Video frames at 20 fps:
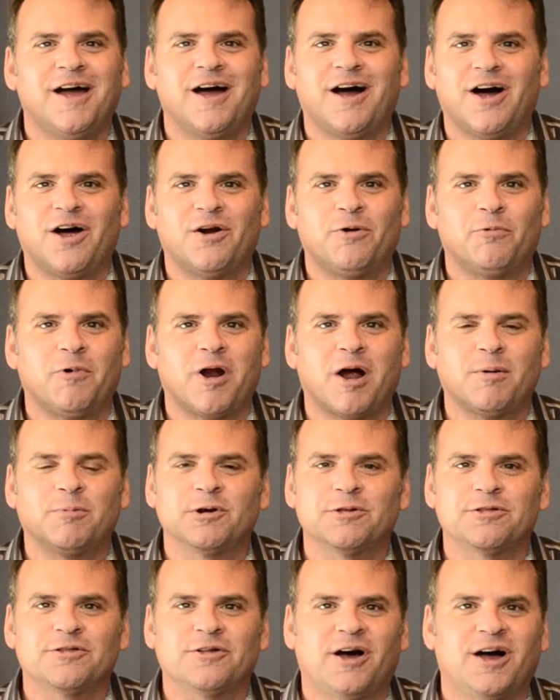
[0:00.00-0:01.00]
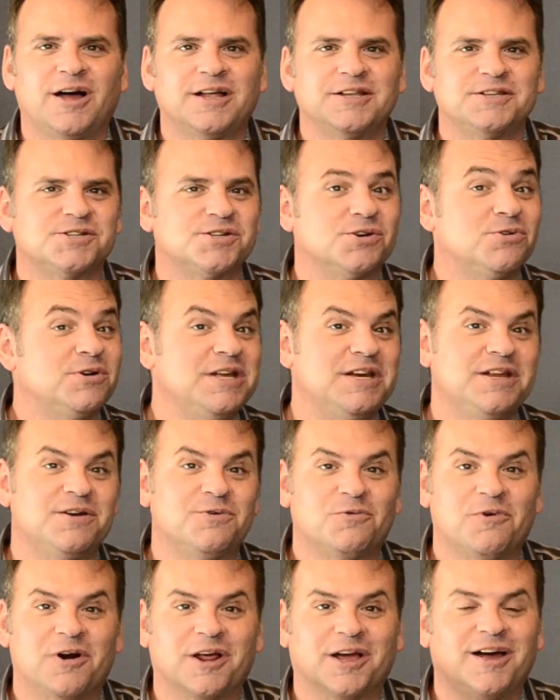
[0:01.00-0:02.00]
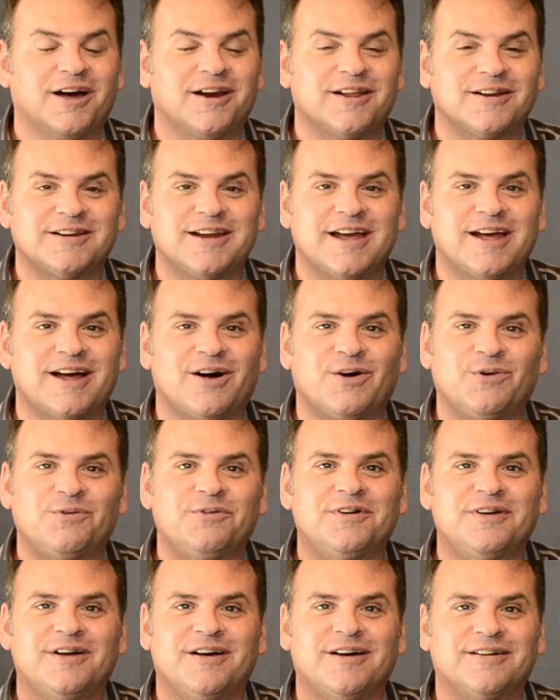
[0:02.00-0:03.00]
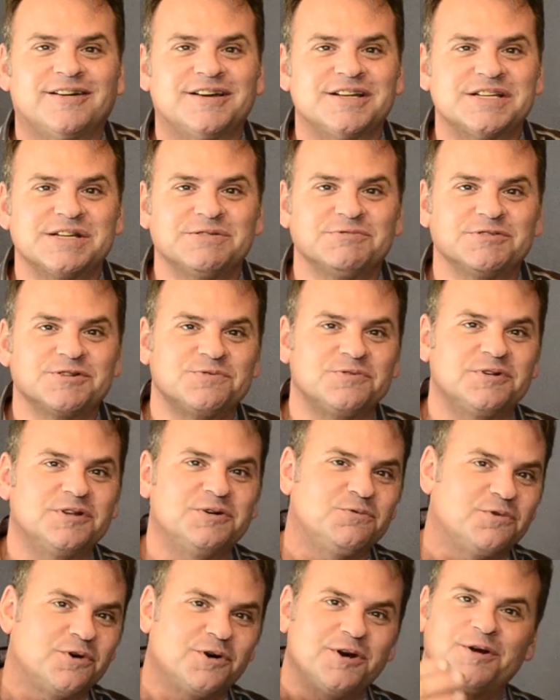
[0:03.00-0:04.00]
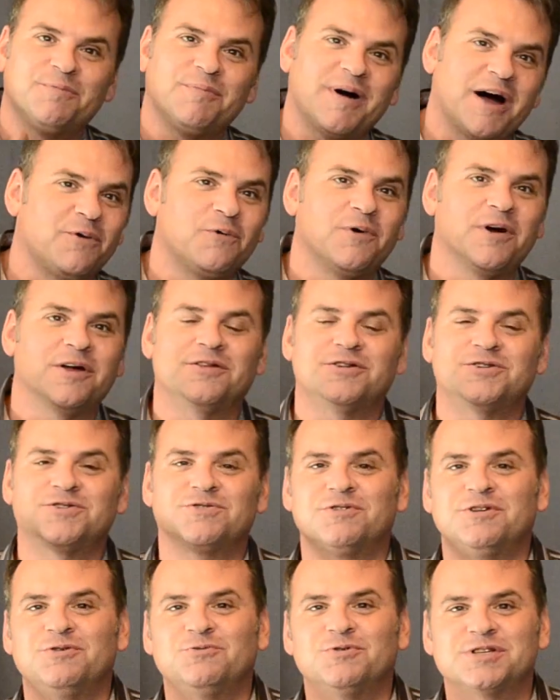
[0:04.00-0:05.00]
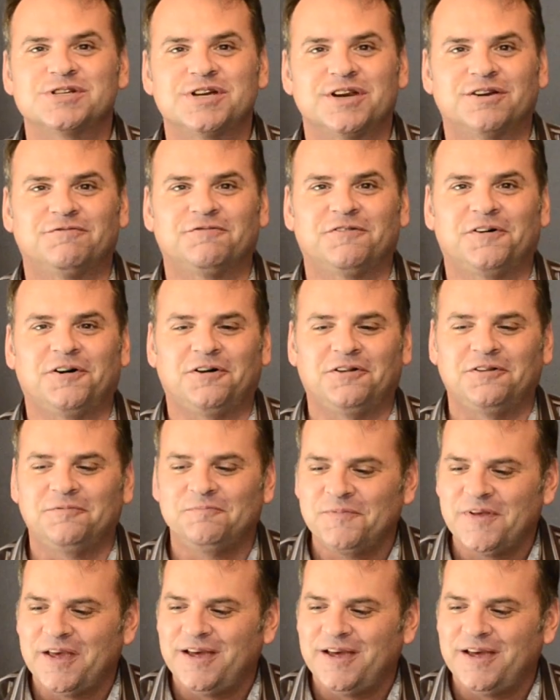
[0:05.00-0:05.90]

Robert thought, and so he didn't want to cut it down because he was really worried about where the tree was going to fall.